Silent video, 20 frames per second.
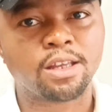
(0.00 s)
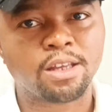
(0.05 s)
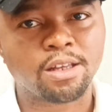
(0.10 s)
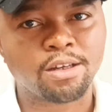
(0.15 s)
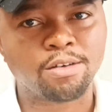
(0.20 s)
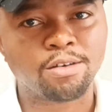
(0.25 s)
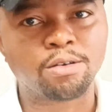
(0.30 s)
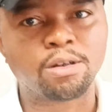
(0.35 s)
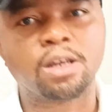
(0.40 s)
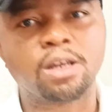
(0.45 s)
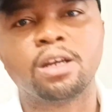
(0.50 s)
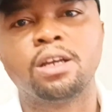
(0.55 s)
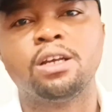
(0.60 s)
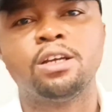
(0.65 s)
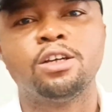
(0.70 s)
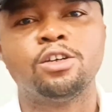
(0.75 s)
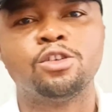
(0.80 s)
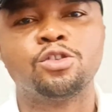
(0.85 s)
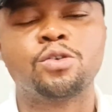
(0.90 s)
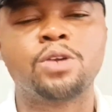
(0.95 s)
Okay,
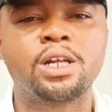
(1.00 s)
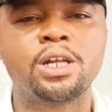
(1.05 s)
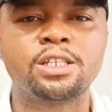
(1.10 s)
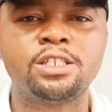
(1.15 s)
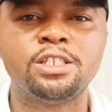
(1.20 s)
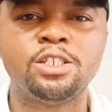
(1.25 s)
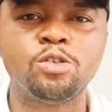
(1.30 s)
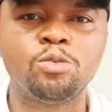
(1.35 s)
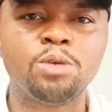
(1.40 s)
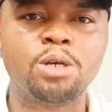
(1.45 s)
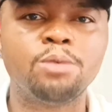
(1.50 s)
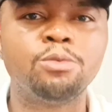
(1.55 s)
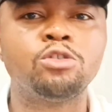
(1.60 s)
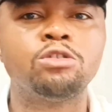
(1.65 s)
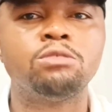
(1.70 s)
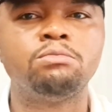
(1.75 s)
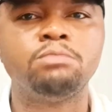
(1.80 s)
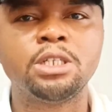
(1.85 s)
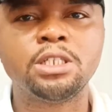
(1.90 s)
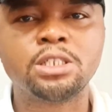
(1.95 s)
so that they will be able to
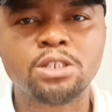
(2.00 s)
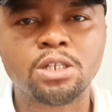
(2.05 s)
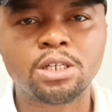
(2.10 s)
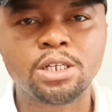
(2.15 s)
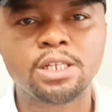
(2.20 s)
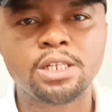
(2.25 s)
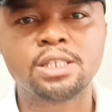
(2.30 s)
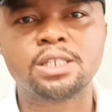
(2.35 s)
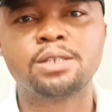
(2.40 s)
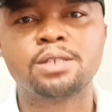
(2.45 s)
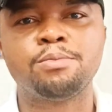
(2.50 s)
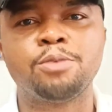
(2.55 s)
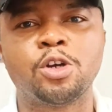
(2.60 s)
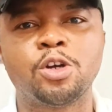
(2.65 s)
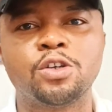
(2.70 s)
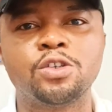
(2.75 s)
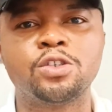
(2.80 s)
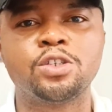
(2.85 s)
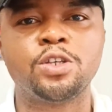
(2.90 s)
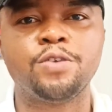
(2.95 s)
mention it,
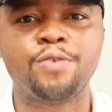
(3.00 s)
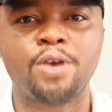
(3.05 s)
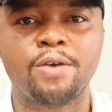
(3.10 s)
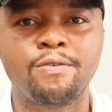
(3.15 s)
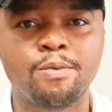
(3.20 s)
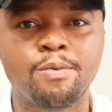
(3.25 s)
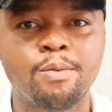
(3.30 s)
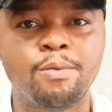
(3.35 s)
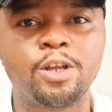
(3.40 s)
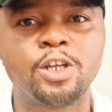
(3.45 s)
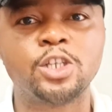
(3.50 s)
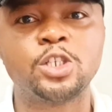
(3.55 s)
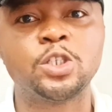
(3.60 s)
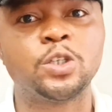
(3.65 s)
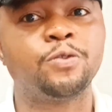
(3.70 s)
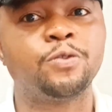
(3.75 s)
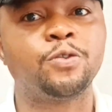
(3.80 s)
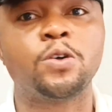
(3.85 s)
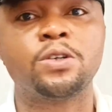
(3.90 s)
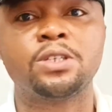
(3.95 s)
because if you have a publication, of
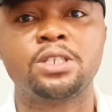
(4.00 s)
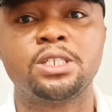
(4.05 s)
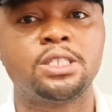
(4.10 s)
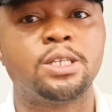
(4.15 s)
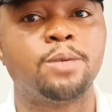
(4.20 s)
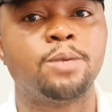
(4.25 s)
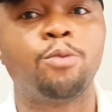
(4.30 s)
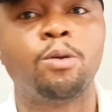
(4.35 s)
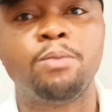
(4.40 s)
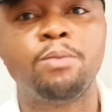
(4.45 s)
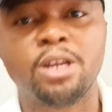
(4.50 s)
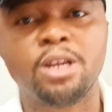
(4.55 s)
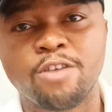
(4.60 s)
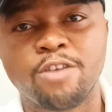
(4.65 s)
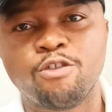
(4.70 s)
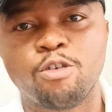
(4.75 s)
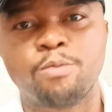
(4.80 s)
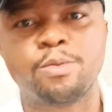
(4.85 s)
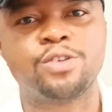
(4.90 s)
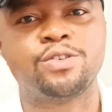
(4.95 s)
course, it's a public
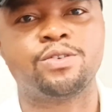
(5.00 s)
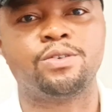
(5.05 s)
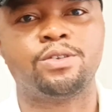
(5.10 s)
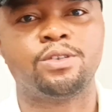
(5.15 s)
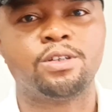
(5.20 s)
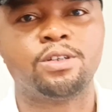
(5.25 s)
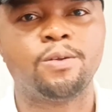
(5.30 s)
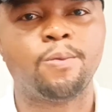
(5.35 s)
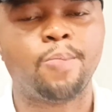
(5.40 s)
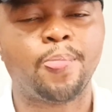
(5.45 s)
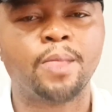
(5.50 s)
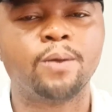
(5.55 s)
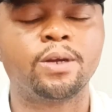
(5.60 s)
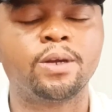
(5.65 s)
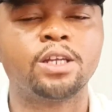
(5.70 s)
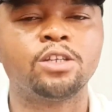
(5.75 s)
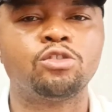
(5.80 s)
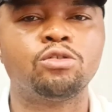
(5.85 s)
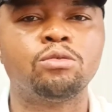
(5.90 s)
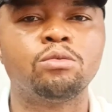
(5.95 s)
information. Okay,
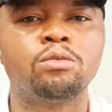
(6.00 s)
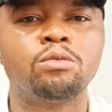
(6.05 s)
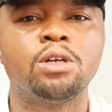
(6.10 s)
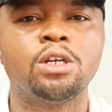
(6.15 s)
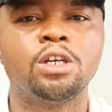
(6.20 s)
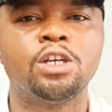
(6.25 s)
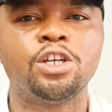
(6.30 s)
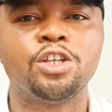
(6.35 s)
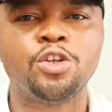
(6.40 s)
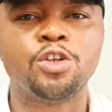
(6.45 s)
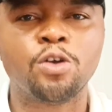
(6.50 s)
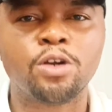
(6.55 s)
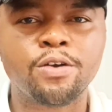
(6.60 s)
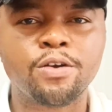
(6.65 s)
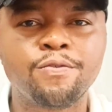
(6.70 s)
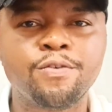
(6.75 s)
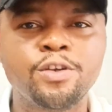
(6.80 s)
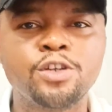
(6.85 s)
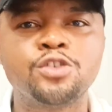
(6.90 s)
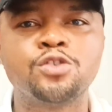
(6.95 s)
so your
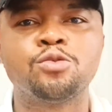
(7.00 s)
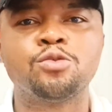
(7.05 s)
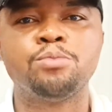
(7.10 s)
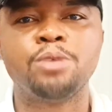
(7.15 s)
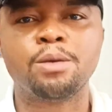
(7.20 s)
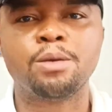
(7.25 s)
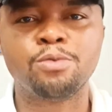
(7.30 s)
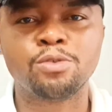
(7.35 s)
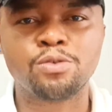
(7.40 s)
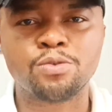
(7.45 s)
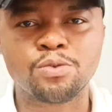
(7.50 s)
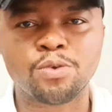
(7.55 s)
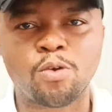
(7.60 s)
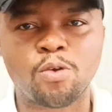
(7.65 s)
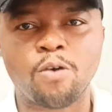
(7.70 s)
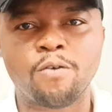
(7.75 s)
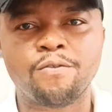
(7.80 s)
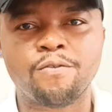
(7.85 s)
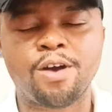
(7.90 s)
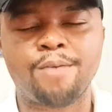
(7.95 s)
referee should be able to
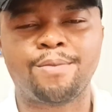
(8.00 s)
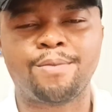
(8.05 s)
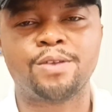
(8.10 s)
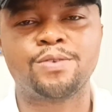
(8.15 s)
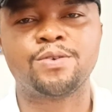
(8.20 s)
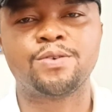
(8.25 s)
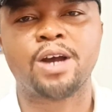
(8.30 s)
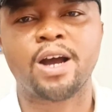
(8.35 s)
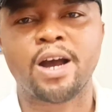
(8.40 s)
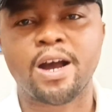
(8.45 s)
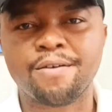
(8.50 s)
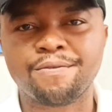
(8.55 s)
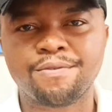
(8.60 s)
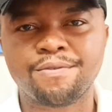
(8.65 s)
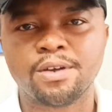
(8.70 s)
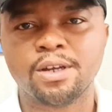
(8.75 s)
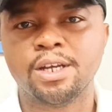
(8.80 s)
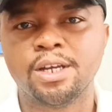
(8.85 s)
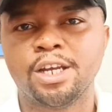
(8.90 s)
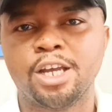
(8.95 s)
confirm that you have
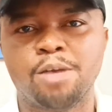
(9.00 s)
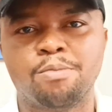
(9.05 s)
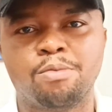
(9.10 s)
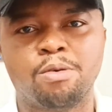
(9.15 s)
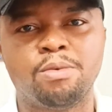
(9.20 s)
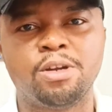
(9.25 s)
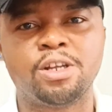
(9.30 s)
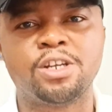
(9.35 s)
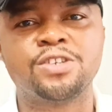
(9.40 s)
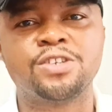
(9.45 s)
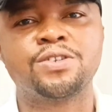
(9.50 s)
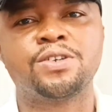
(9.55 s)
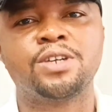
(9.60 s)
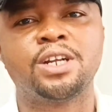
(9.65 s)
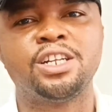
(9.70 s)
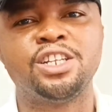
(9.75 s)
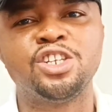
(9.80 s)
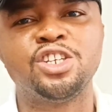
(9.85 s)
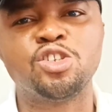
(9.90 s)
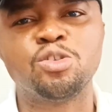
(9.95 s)
a publication, and
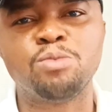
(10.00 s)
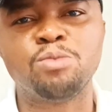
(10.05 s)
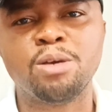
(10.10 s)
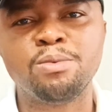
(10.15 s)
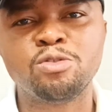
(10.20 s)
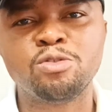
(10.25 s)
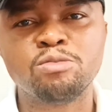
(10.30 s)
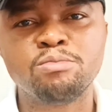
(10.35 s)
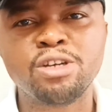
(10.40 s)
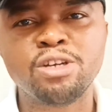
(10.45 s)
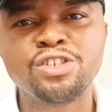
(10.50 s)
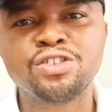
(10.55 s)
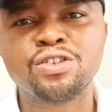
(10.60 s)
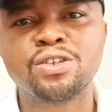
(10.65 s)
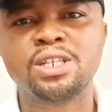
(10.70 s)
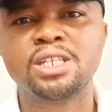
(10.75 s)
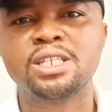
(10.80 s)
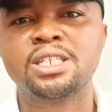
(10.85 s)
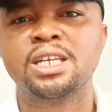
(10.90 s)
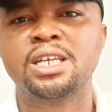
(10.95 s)
they should be able to mention
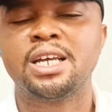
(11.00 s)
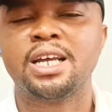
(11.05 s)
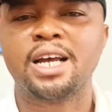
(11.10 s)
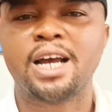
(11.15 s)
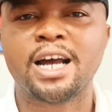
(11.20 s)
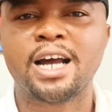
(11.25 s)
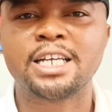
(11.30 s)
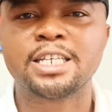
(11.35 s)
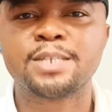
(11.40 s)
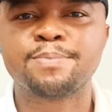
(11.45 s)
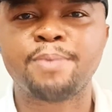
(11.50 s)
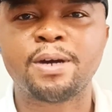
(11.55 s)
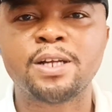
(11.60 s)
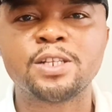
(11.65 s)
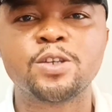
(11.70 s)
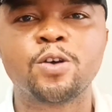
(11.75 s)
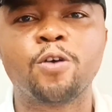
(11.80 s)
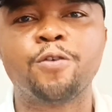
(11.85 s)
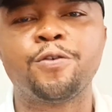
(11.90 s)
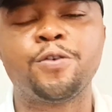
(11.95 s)
it as part
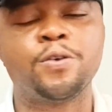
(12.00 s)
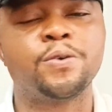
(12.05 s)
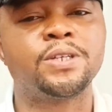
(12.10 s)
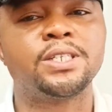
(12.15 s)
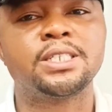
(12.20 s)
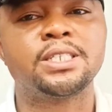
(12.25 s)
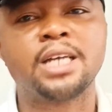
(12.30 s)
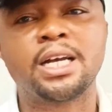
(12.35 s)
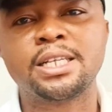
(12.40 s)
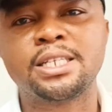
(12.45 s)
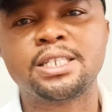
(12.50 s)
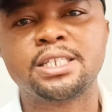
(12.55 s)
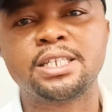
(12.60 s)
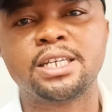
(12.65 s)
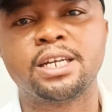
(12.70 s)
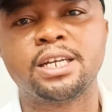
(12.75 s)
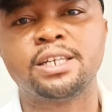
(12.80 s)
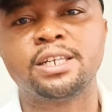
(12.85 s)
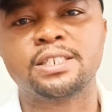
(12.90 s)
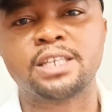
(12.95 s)
of your research
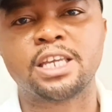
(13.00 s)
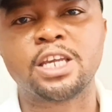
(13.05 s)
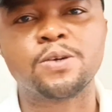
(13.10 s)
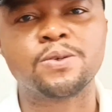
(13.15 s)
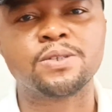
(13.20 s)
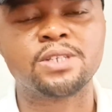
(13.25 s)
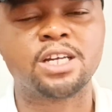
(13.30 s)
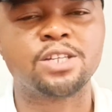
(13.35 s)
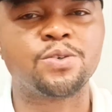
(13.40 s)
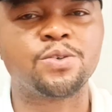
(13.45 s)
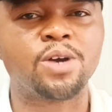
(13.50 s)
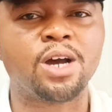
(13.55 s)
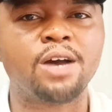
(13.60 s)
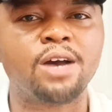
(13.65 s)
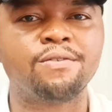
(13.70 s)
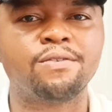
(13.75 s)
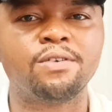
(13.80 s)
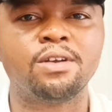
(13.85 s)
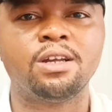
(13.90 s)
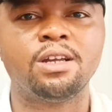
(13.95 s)
skills that you have,
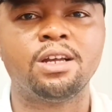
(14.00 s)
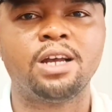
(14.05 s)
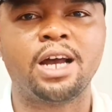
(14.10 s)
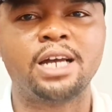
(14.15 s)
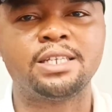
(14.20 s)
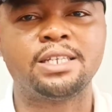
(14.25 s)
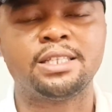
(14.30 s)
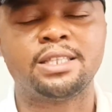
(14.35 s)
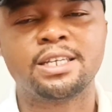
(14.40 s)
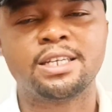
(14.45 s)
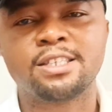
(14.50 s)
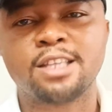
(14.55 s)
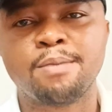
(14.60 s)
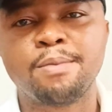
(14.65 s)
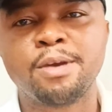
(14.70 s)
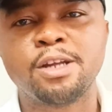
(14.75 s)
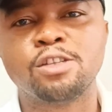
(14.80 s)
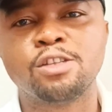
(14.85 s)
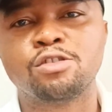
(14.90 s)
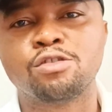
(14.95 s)
as a
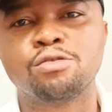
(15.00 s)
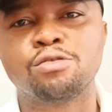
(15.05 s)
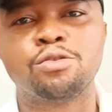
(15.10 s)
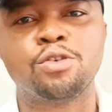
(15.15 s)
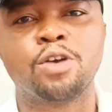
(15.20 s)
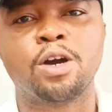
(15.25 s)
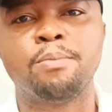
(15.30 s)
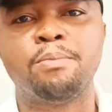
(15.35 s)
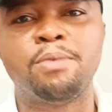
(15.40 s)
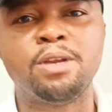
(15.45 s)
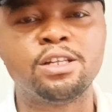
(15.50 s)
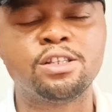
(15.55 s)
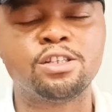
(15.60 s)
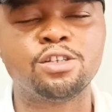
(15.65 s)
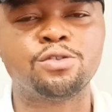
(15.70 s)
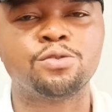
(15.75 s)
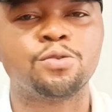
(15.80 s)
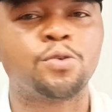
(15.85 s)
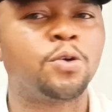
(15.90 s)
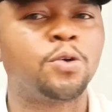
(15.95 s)
testament to your ability
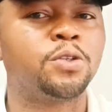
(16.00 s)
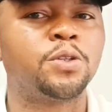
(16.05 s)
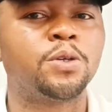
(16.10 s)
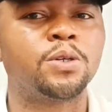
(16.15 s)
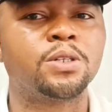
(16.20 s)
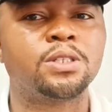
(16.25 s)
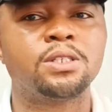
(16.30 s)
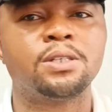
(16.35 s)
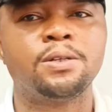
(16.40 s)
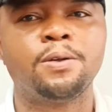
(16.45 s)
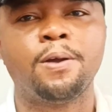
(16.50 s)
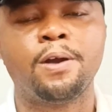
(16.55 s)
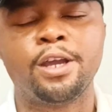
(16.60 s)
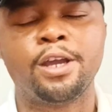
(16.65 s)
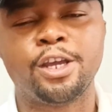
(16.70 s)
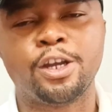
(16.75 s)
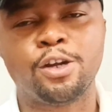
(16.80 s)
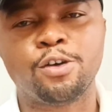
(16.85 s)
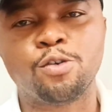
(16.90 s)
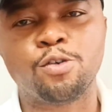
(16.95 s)
to conduct a
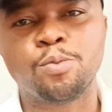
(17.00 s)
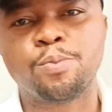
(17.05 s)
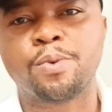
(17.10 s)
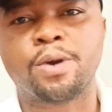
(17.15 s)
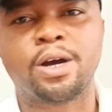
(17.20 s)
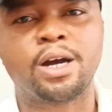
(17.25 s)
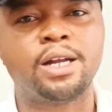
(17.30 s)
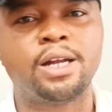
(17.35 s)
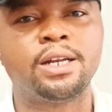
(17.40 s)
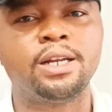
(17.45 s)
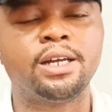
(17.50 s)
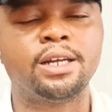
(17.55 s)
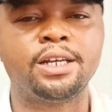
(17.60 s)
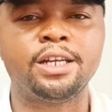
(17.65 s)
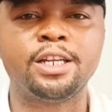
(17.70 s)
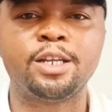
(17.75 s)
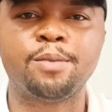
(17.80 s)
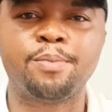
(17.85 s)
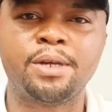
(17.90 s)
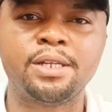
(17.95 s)
group and
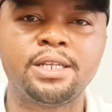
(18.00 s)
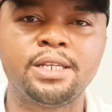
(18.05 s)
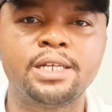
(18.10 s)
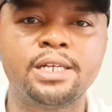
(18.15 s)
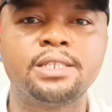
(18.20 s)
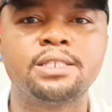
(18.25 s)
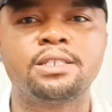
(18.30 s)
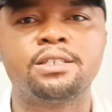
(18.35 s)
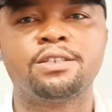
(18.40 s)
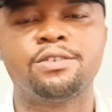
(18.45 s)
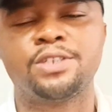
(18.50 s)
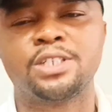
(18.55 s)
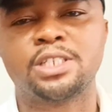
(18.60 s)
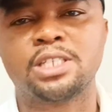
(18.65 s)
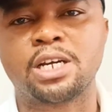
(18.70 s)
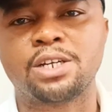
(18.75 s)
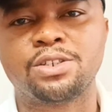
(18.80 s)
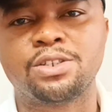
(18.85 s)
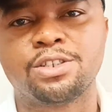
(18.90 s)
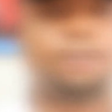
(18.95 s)
independent
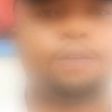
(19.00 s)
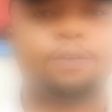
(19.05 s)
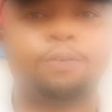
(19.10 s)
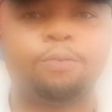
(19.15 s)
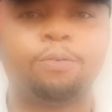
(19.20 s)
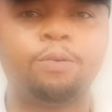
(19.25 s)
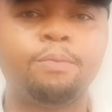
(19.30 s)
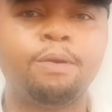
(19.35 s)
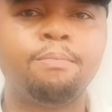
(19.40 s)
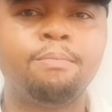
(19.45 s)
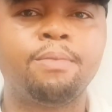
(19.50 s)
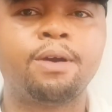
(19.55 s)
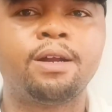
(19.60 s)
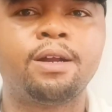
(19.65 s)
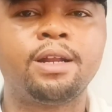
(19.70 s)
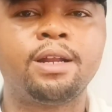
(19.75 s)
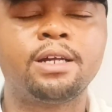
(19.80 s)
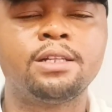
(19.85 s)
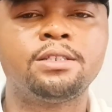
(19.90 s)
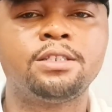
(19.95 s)
research. Remember
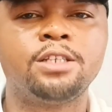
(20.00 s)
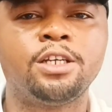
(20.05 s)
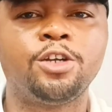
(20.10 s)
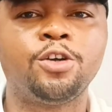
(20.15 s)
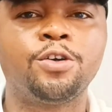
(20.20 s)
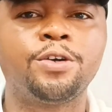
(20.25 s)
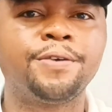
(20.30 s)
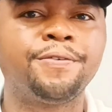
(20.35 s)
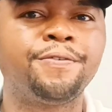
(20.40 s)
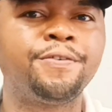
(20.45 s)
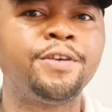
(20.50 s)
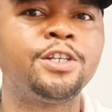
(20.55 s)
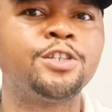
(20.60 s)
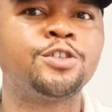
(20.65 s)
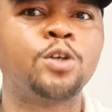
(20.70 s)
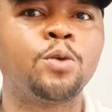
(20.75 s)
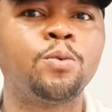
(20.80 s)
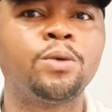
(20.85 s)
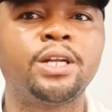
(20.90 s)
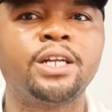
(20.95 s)
that your referee is
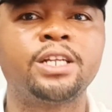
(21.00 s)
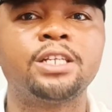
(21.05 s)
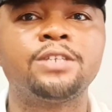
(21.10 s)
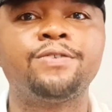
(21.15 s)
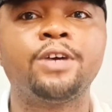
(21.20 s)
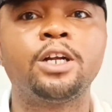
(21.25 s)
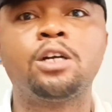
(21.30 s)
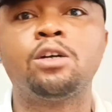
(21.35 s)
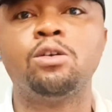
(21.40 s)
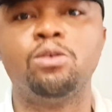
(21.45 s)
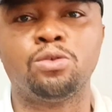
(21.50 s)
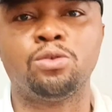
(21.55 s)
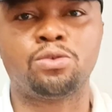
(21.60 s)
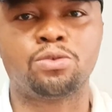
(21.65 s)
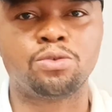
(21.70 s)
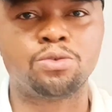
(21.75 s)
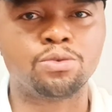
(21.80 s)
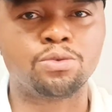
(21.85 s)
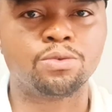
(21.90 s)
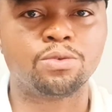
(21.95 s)
someone that is very close to you.